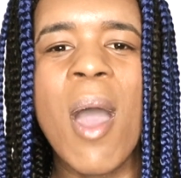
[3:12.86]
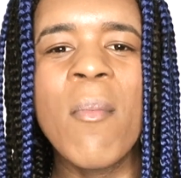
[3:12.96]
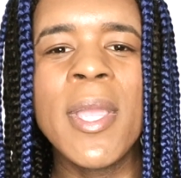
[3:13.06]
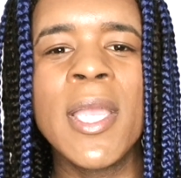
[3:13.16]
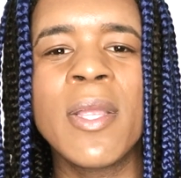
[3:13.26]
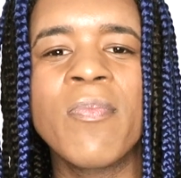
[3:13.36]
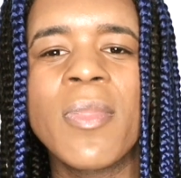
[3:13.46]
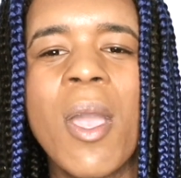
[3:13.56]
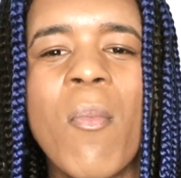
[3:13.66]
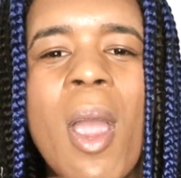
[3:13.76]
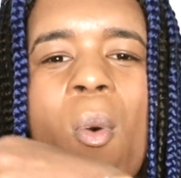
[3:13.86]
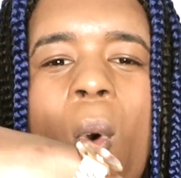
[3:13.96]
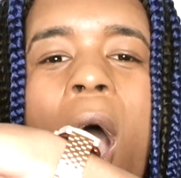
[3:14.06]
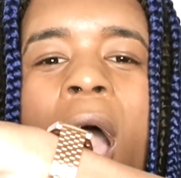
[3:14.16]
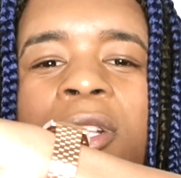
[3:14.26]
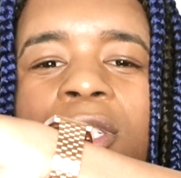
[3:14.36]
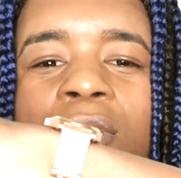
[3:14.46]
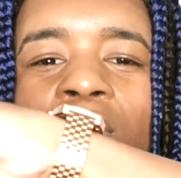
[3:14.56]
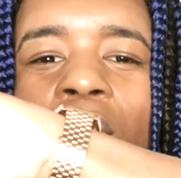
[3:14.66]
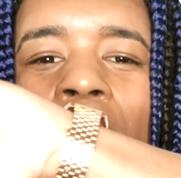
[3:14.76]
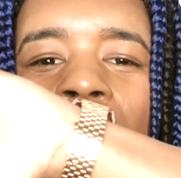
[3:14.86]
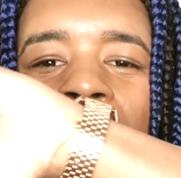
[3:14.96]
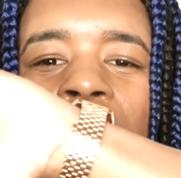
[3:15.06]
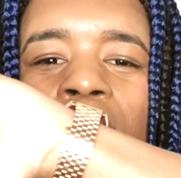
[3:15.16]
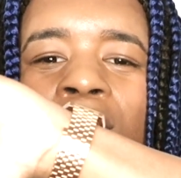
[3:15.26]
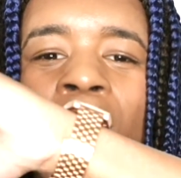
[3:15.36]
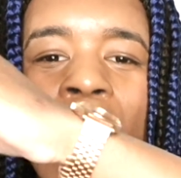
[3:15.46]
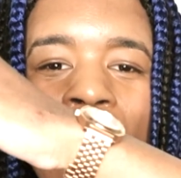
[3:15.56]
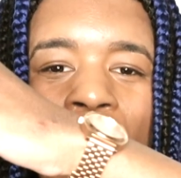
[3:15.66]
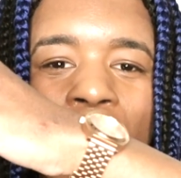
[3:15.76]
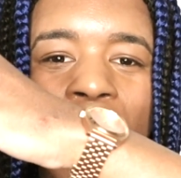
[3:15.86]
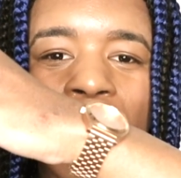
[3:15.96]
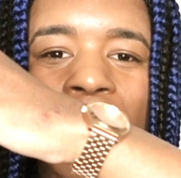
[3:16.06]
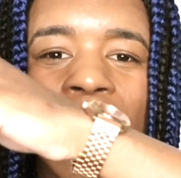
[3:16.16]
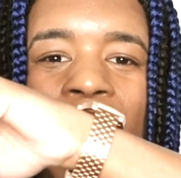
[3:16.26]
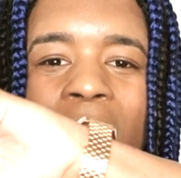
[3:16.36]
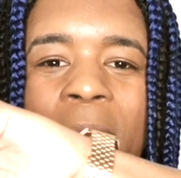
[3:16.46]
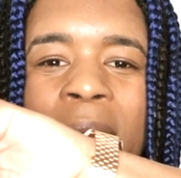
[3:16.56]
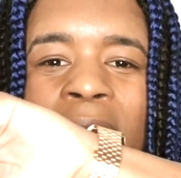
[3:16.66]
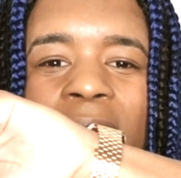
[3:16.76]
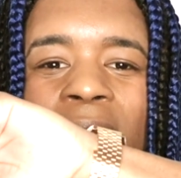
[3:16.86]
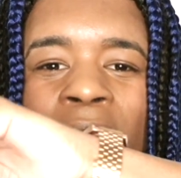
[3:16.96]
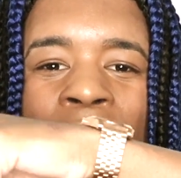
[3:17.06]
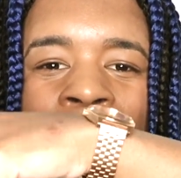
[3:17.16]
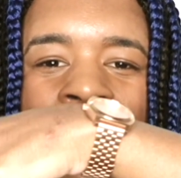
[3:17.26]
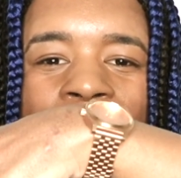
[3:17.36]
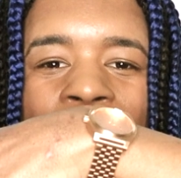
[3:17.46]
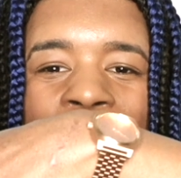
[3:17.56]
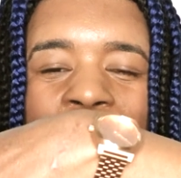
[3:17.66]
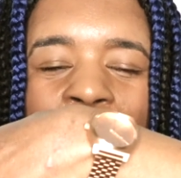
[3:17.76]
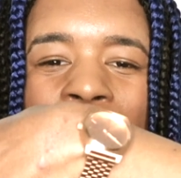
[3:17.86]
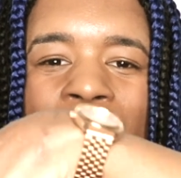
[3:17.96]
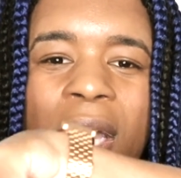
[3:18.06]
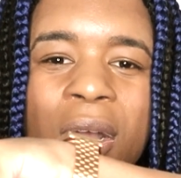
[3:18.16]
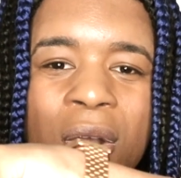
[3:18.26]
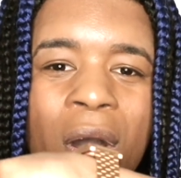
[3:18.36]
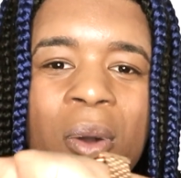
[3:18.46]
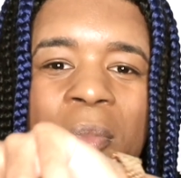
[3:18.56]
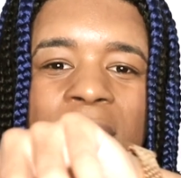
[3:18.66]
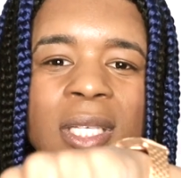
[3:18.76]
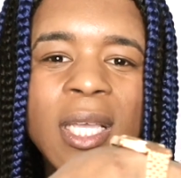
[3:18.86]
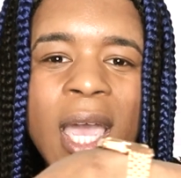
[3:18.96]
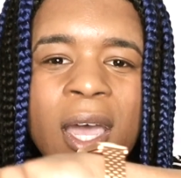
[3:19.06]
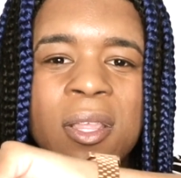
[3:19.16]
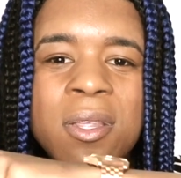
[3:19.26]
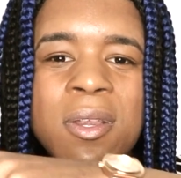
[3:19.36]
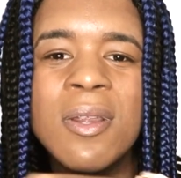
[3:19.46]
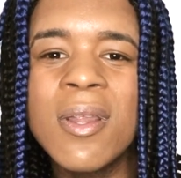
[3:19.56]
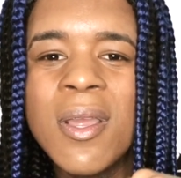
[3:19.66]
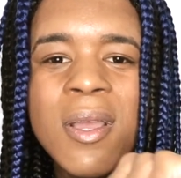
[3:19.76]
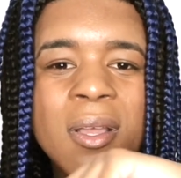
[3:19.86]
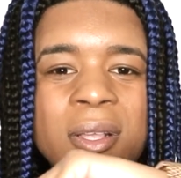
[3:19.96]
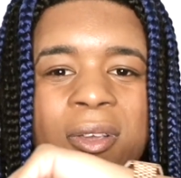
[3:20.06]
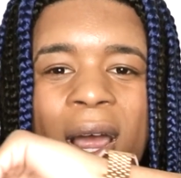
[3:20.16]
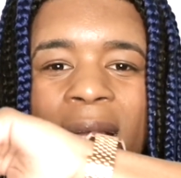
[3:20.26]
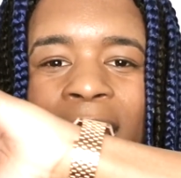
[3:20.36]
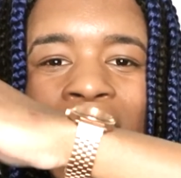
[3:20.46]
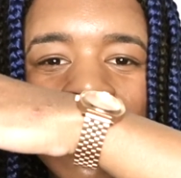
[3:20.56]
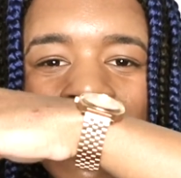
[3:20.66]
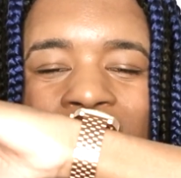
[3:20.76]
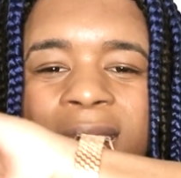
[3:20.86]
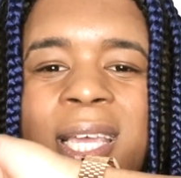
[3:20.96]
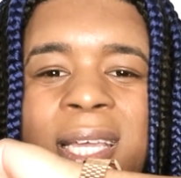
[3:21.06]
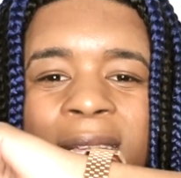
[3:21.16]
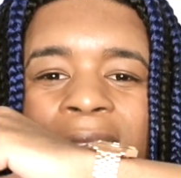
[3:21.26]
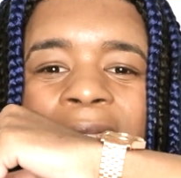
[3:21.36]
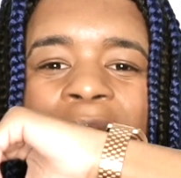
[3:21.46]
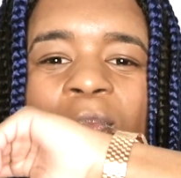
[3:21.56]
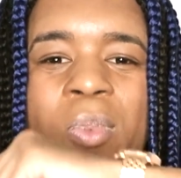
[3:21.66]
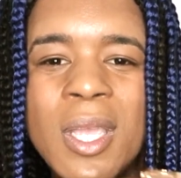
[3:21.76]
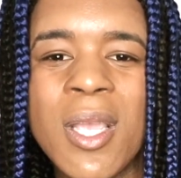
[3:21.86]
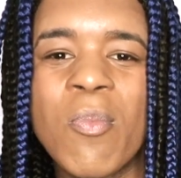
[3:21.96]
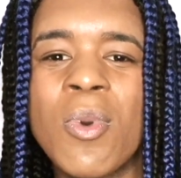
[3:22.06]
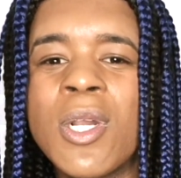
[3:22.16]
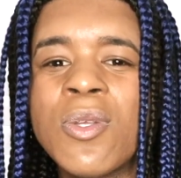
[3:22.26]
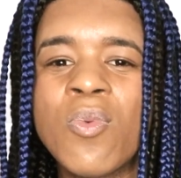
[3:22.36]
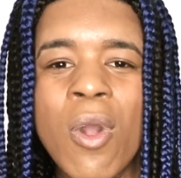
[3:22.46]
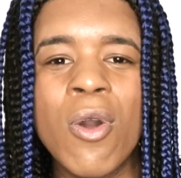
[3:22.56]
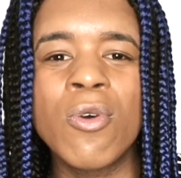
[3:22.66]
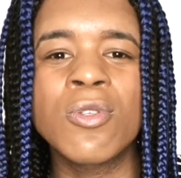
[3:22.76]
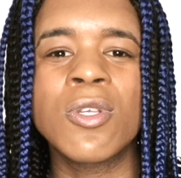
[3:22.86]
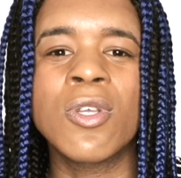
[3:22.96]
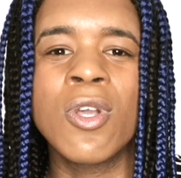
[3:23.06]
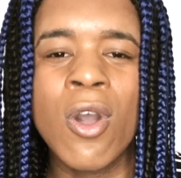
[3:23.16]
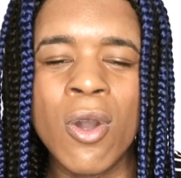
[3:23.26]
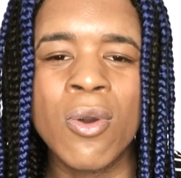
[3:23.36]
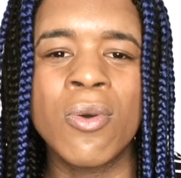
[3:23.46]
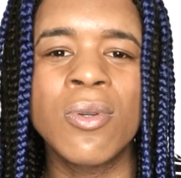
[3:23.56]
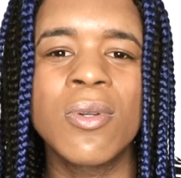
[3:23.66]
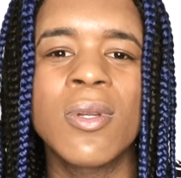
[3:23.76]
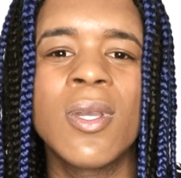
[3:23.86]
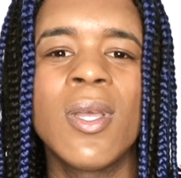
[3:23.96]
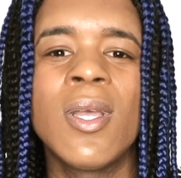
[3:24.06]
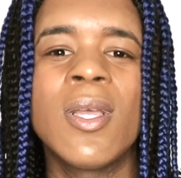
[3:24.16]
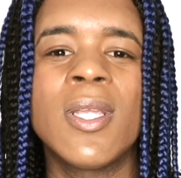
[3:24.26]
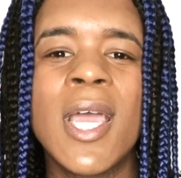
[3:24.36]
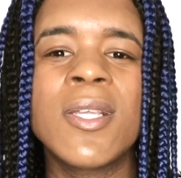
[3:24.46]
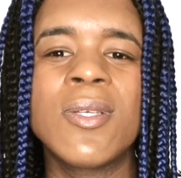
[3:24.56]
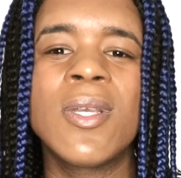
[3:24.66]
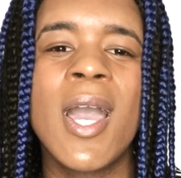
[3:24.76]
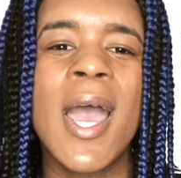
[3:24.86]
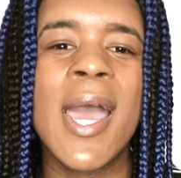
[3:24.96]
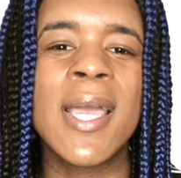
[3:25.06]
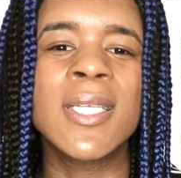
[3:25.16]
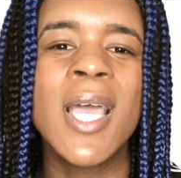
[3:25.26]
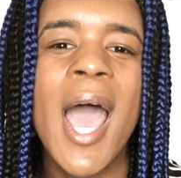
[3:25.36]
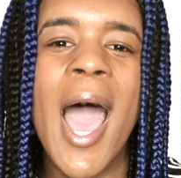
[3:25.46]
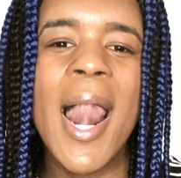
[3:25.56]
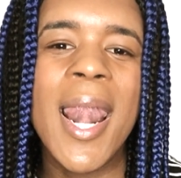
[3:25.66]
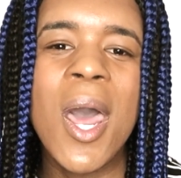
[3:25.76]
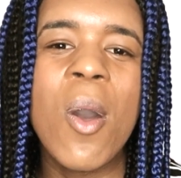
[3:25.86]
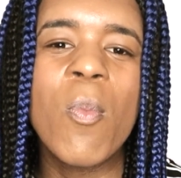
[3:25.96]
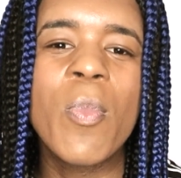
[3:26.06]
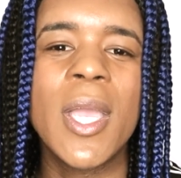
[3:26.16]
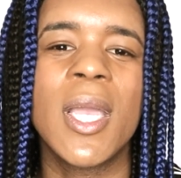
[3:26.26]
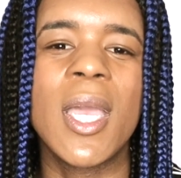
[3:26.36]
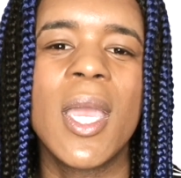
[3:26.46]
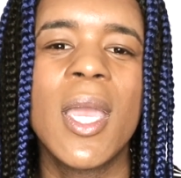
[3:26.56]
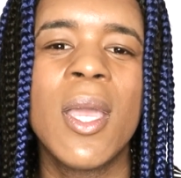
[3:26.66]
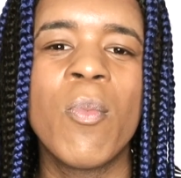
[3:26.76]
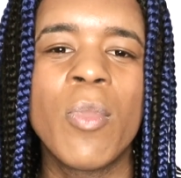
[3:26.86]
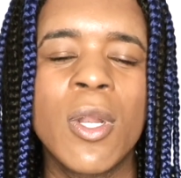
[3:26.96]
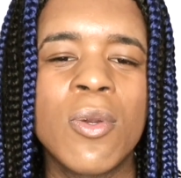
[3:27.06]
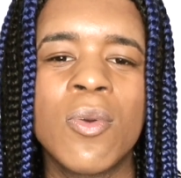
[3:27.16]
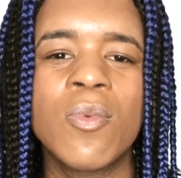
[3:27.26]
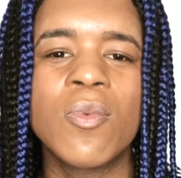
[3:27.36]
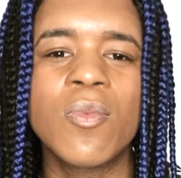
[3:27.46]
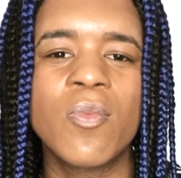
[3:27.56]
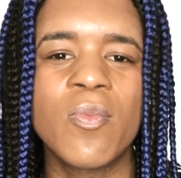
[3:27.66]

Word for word: I mean, my watch is rose gold. I mean, it looks like pink and gold mixed together. So I guess you could say this is pink, but it's rose gold. Yes, you guys, I love pink and blue.